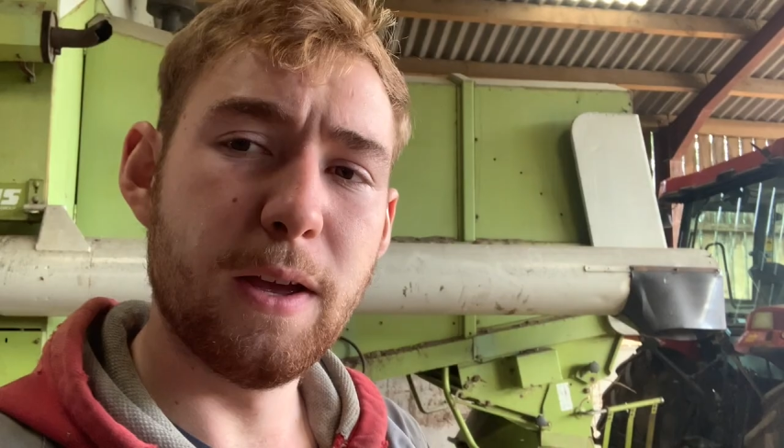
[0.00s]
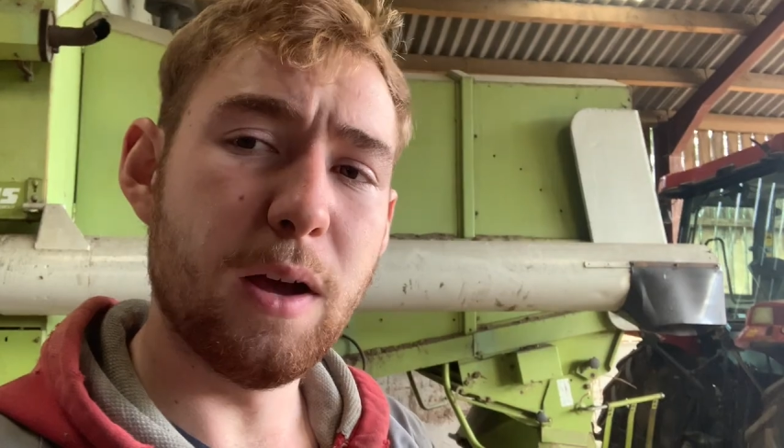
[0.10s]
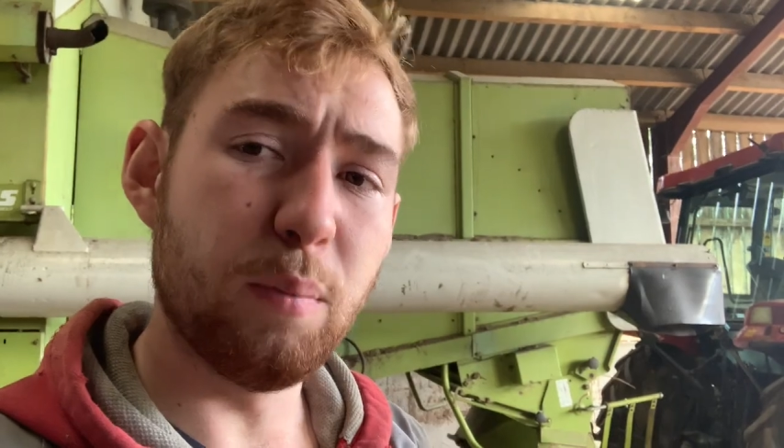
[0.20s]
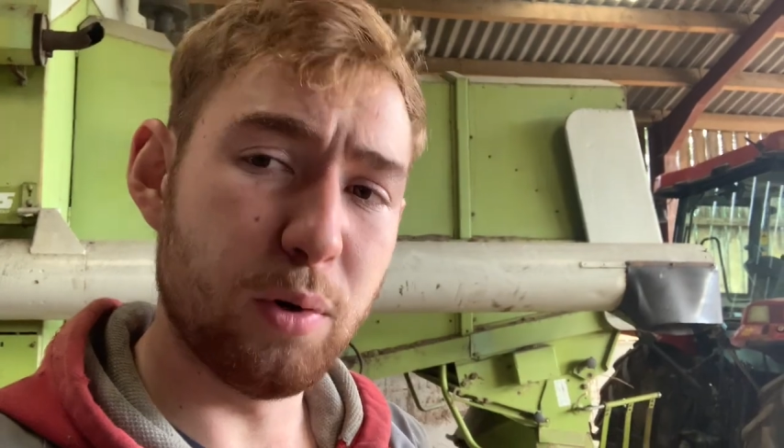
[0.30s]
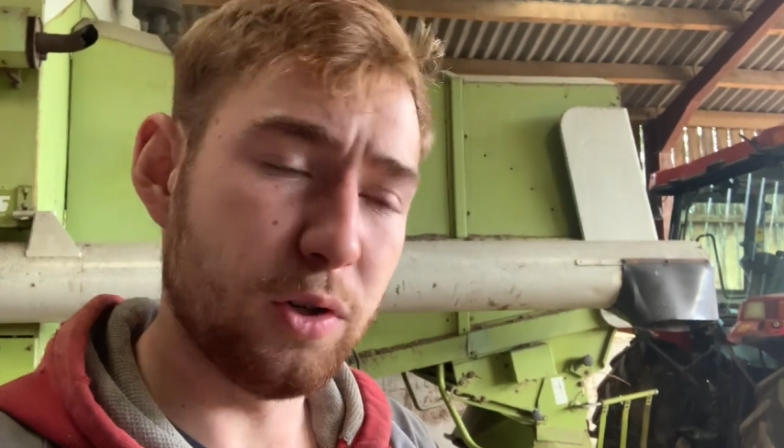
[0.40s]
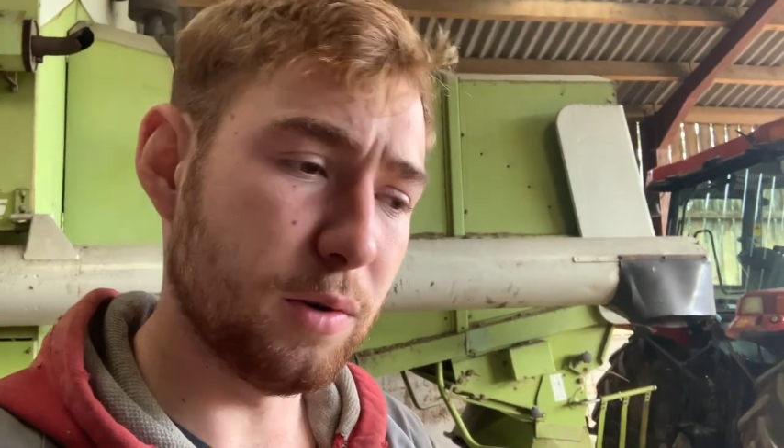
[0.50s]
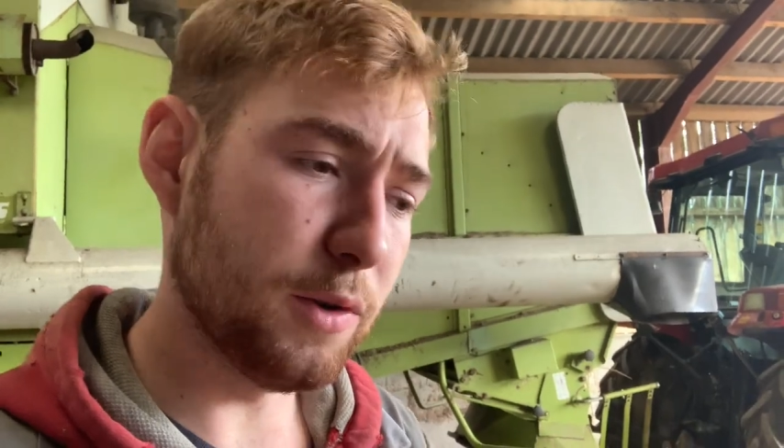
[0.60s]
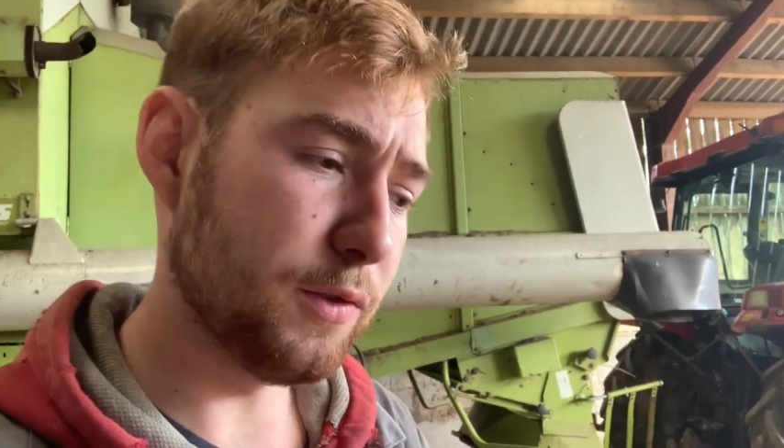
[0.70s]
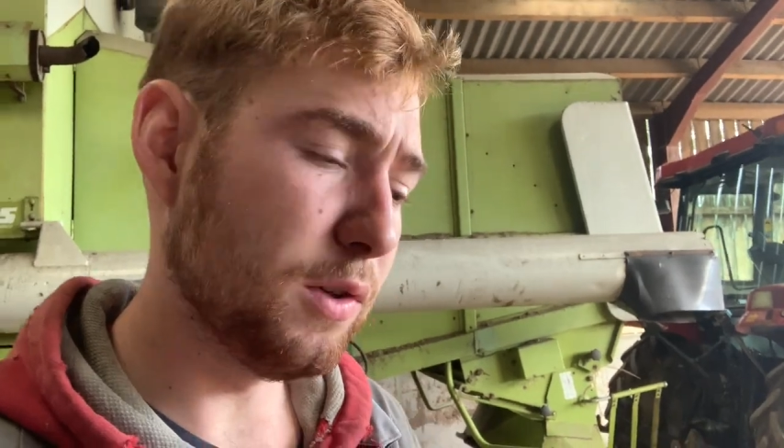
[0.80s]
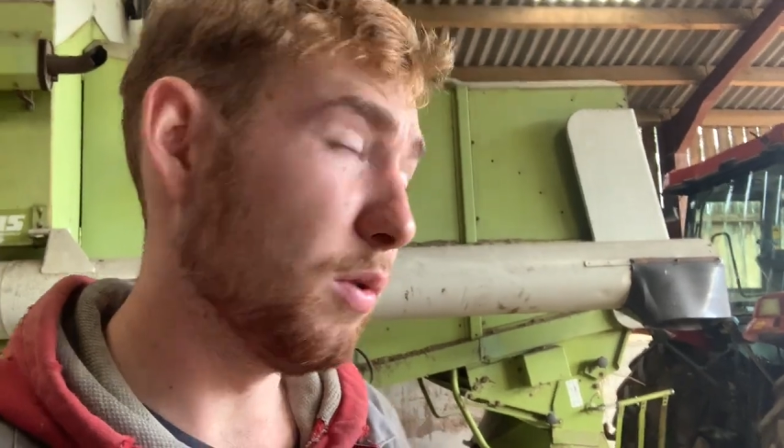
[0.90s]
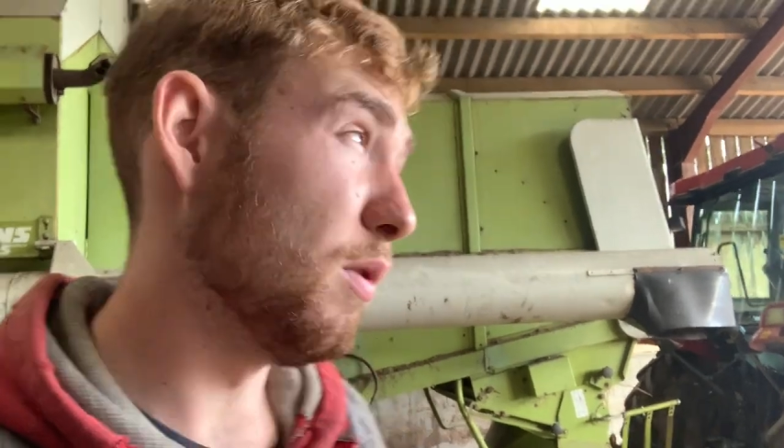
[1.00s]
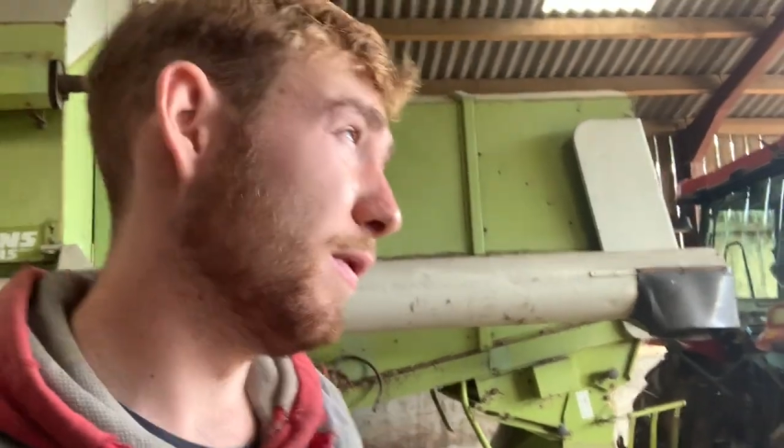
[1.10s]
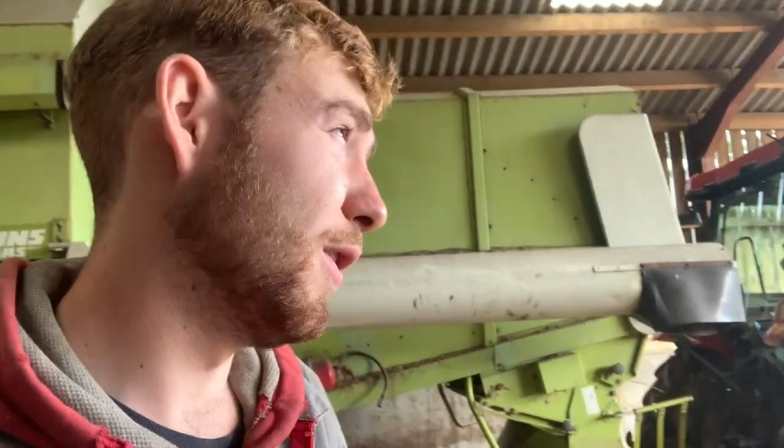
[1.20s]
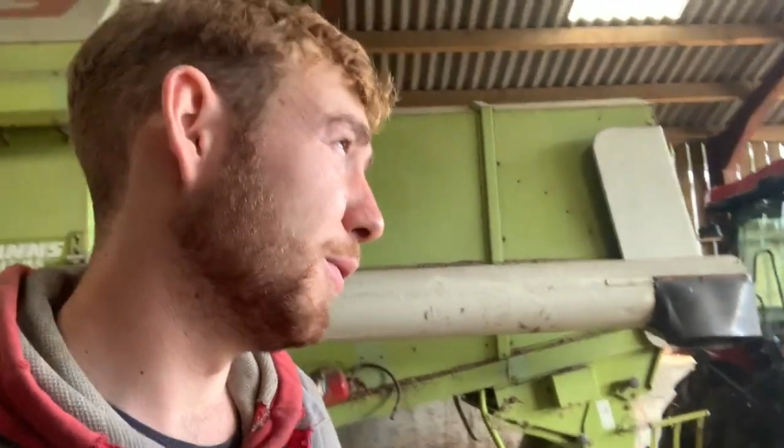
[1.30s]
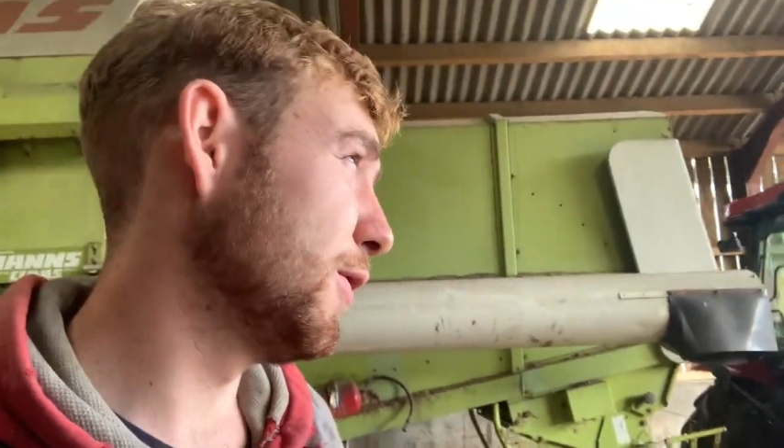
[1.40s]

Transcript: and push them onto your fault.